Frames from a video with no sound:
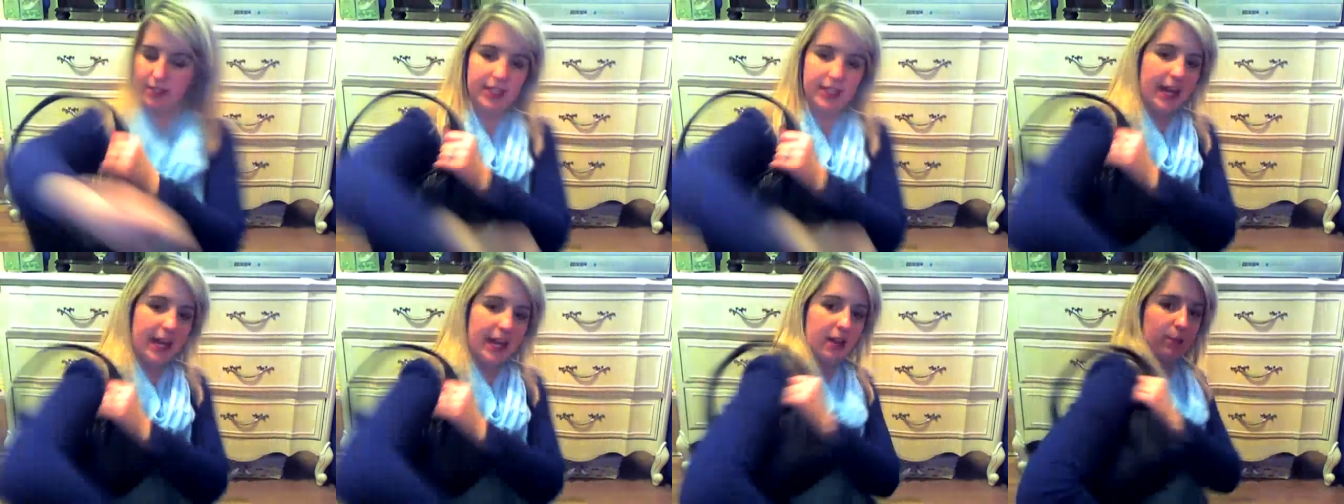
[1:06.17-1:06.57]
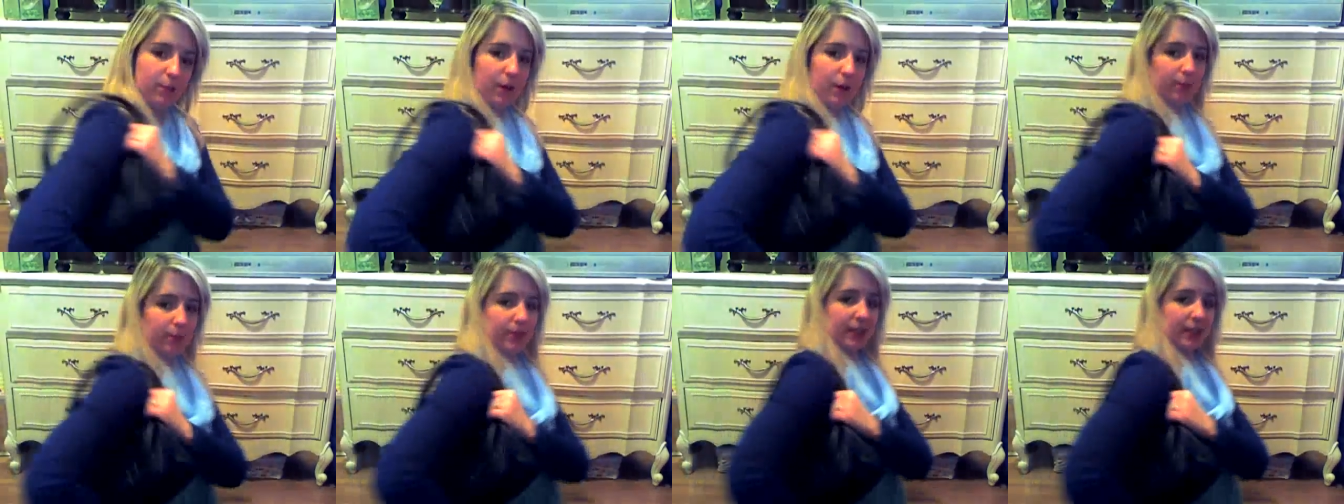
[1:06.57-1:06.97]
scale
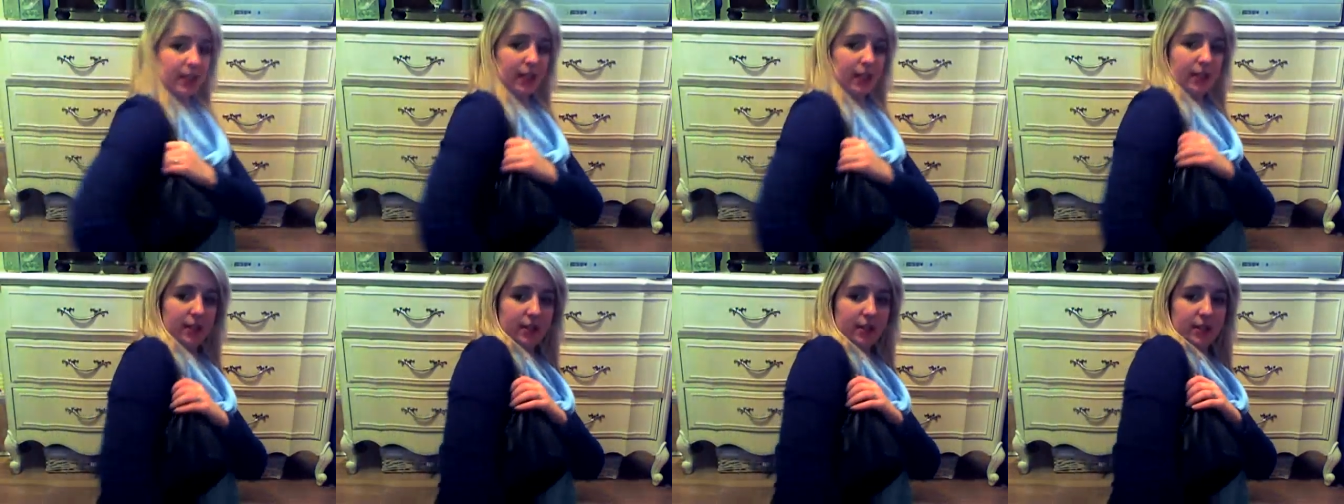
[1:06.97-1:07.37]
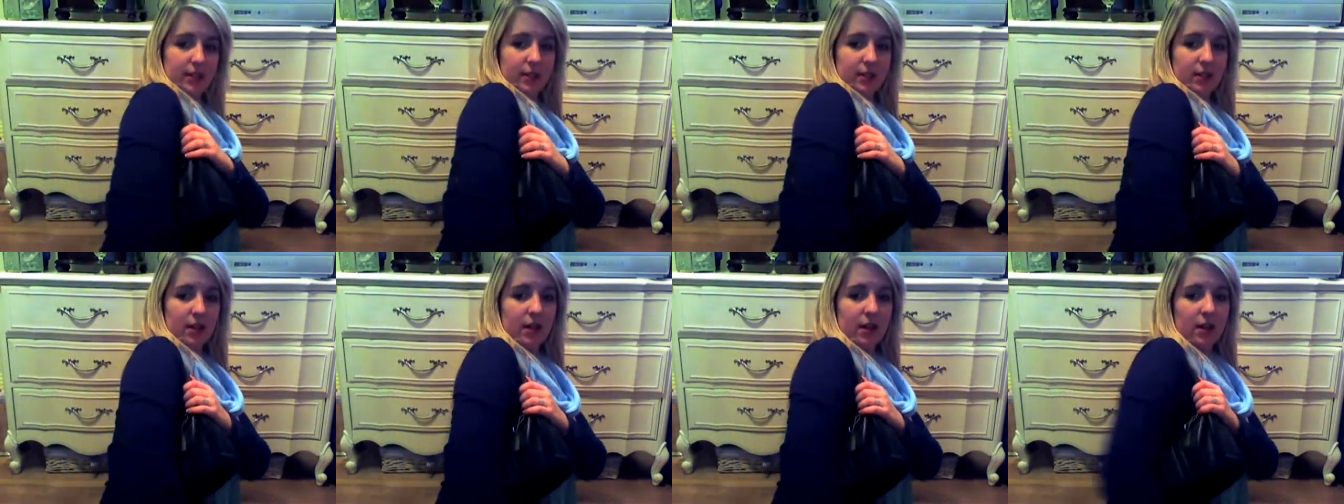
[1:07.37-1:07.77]
purposes.
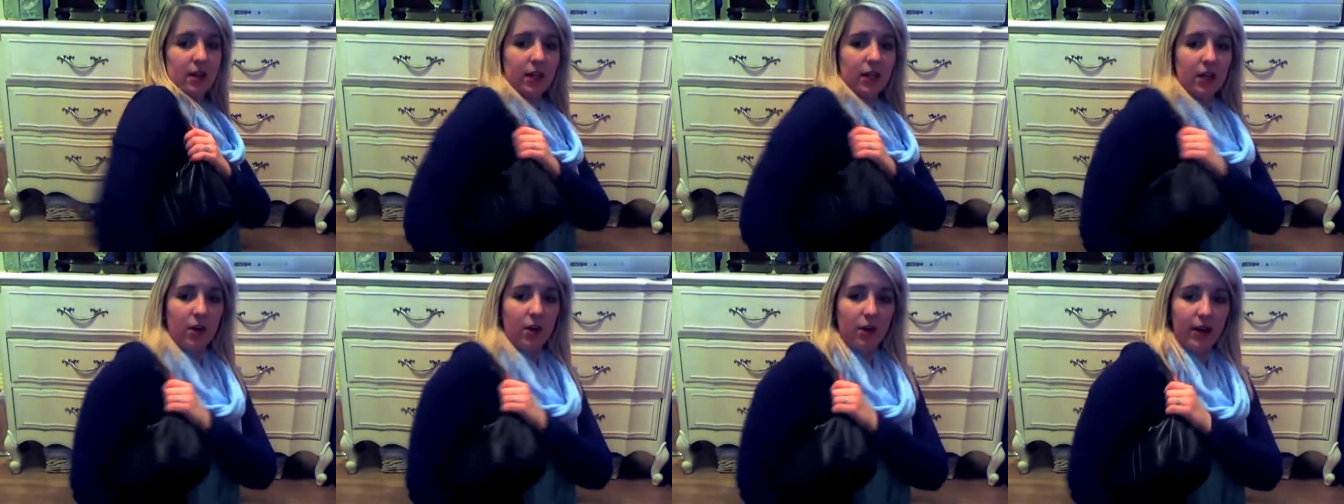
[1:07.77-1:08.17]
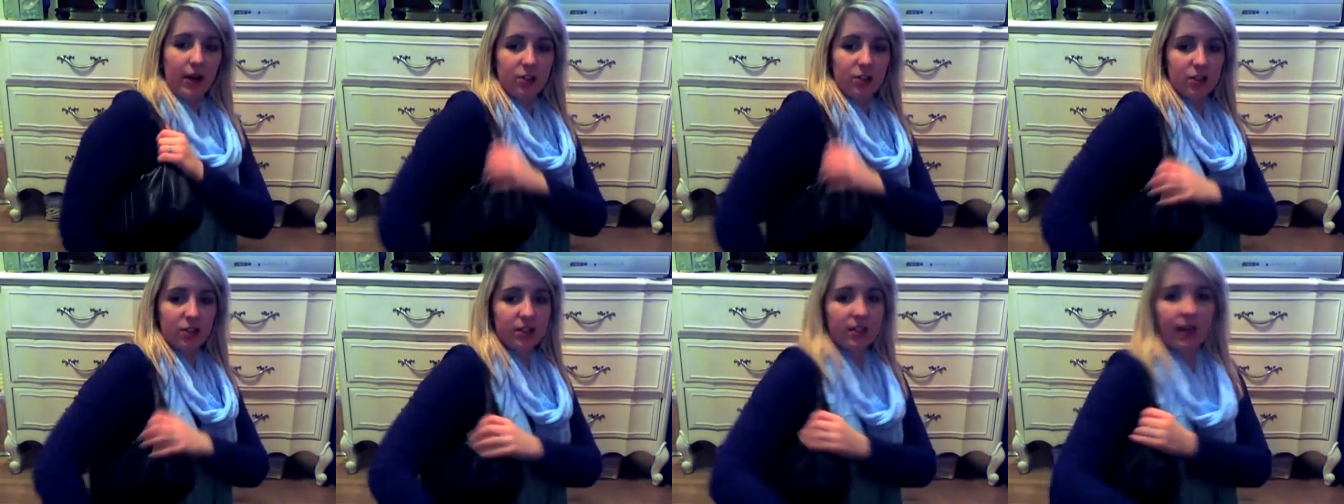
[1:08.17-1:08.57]
You know,
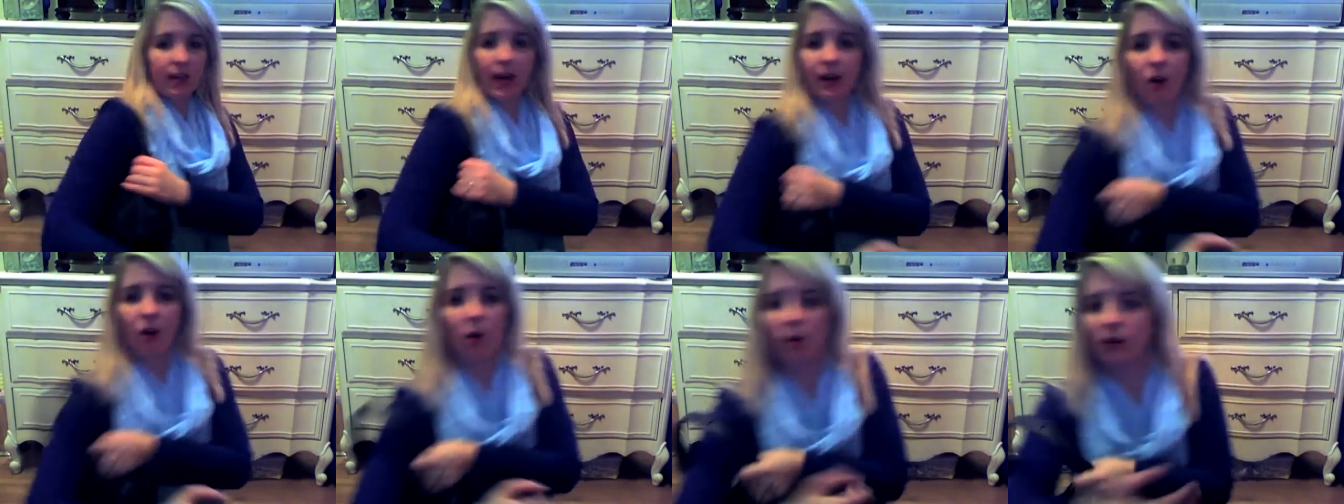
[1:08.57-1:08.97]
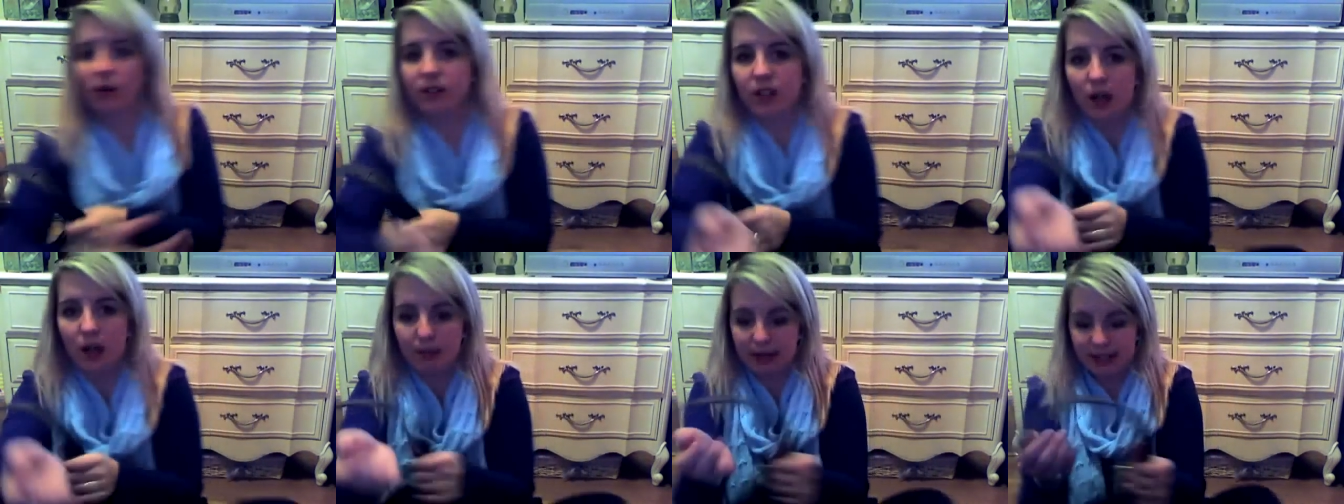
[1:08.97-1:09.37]
it just kind of
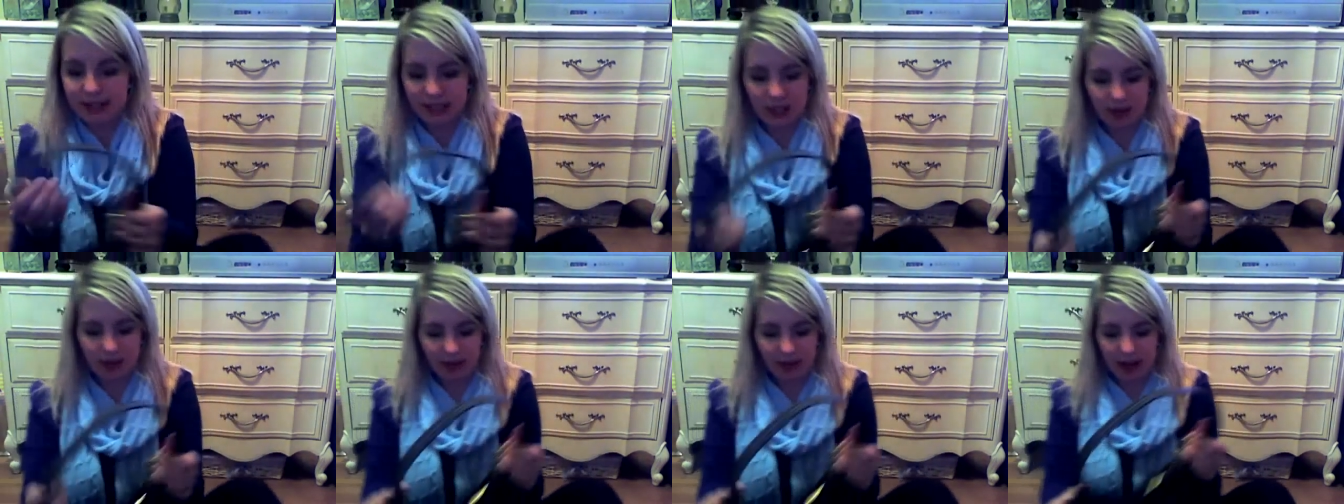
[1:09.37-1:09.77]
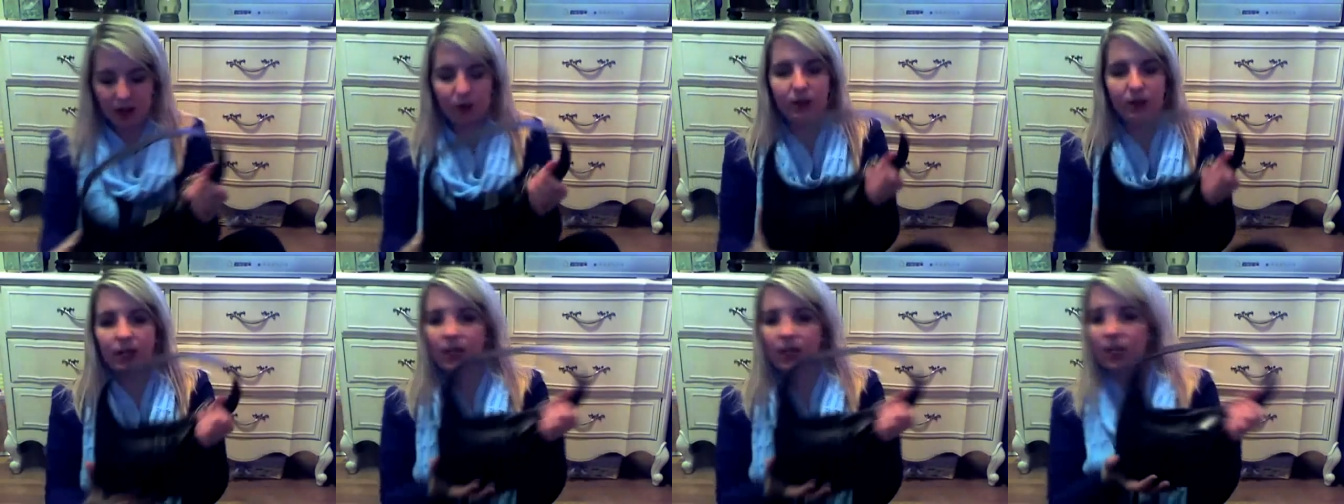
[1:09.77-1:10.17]
holds all my stuff. I
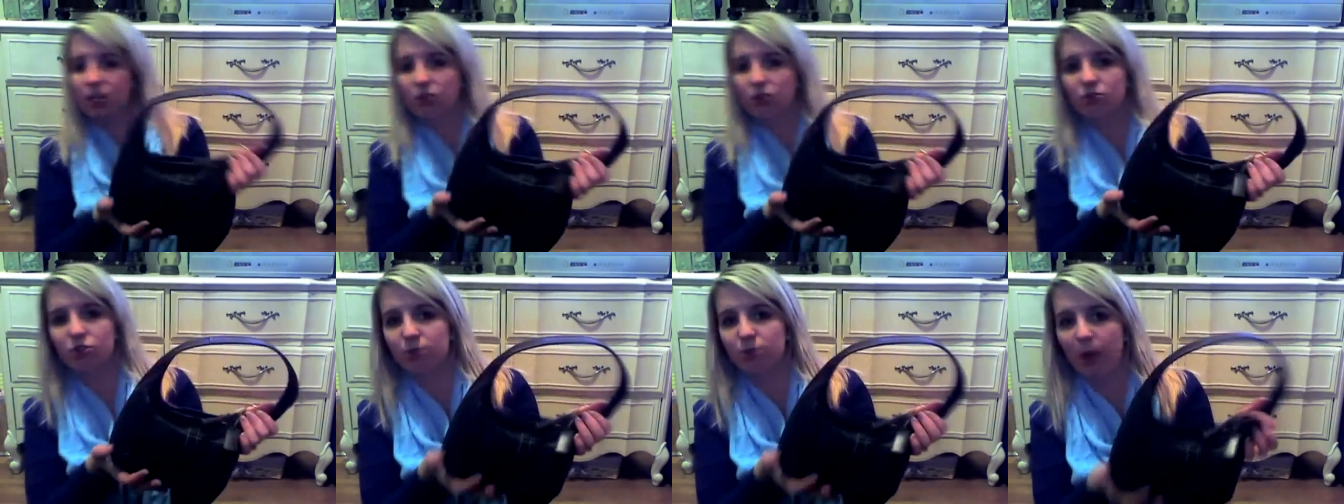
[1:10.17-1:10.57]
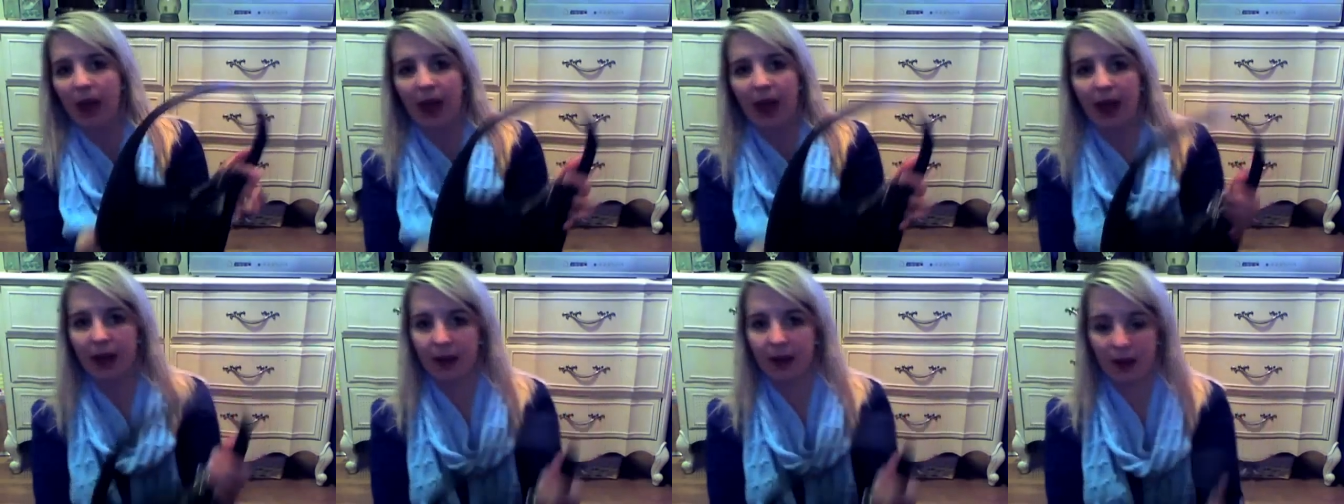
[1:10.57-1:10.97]
don't need huge
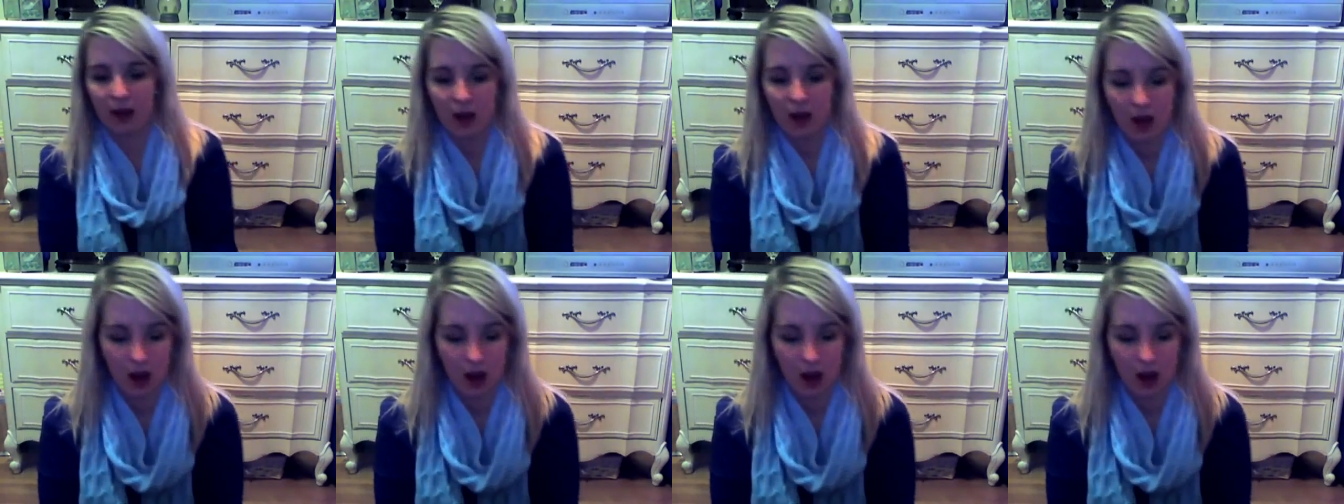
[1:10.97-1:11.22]
bag.